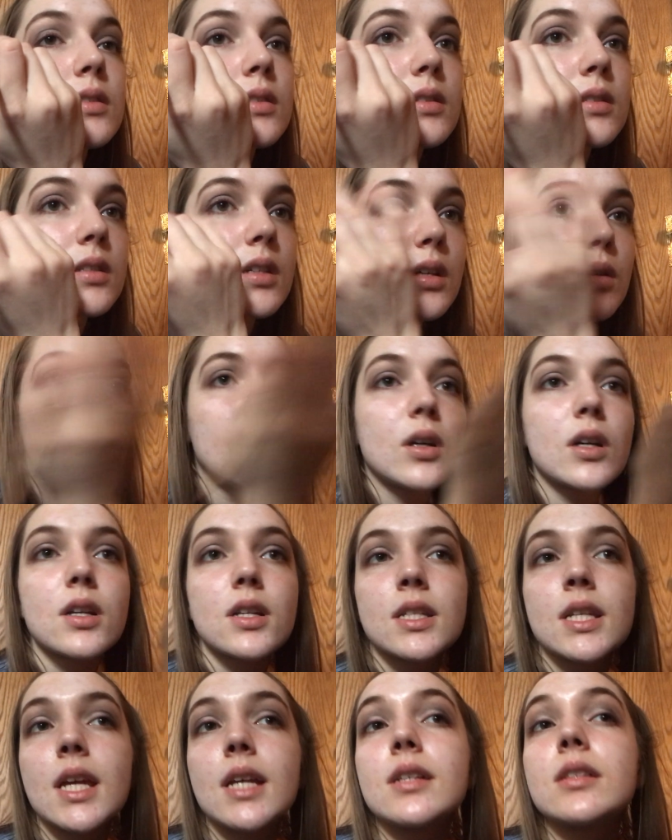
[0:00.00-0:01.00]
see where
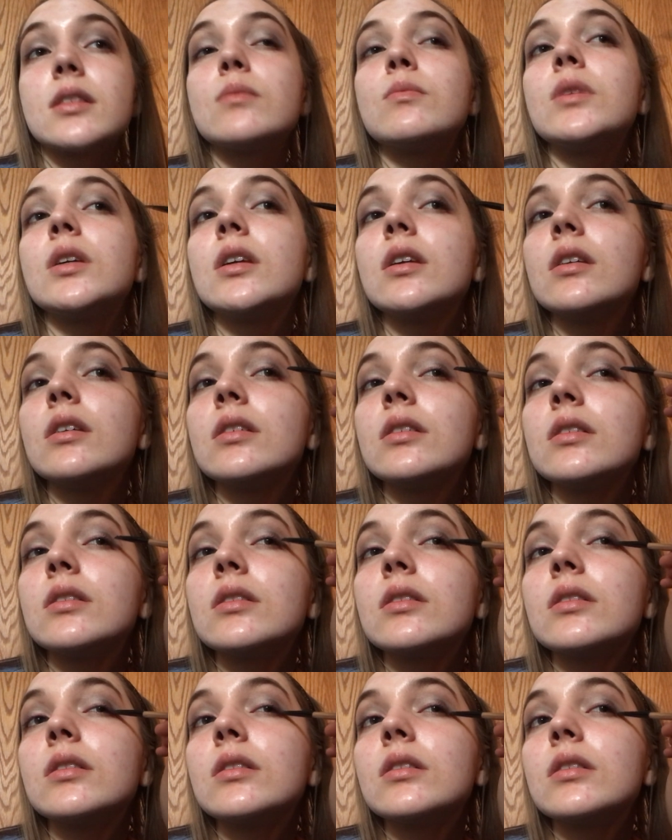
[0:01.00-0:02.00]
it takes me,
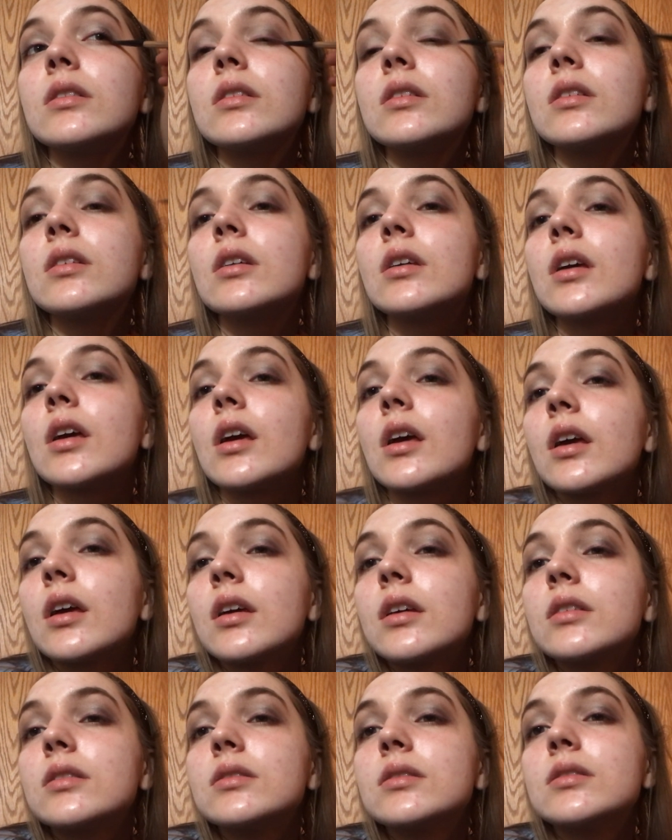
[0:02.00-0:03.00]

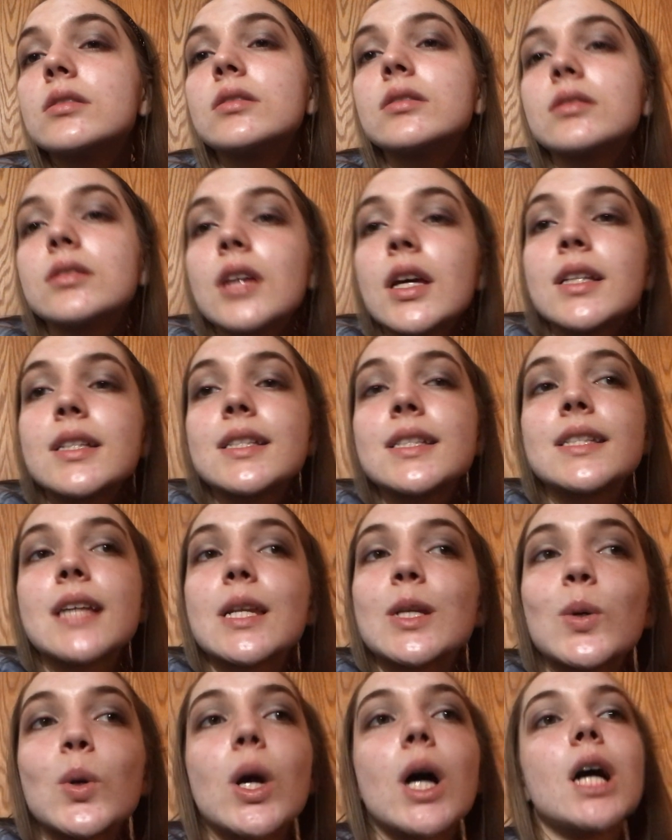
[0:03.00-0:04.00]
and
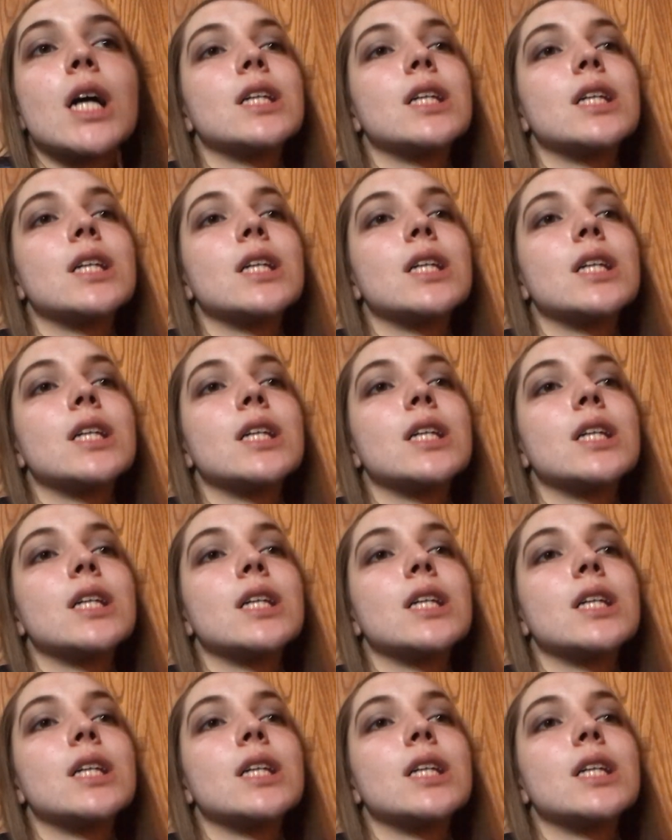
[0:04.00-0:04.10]
etc.